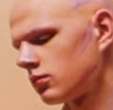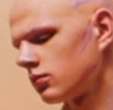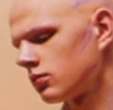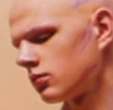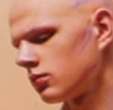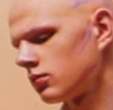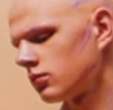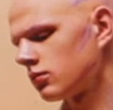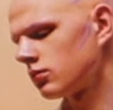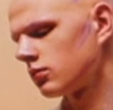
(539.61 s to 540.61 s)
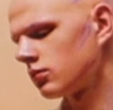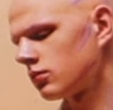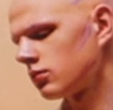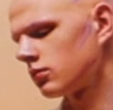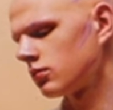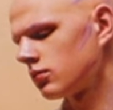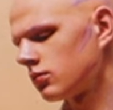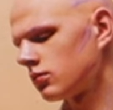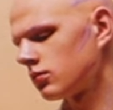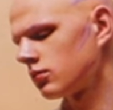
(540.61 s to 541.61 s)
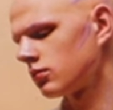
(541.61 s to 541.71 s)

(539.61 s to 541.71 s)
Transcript: (silent)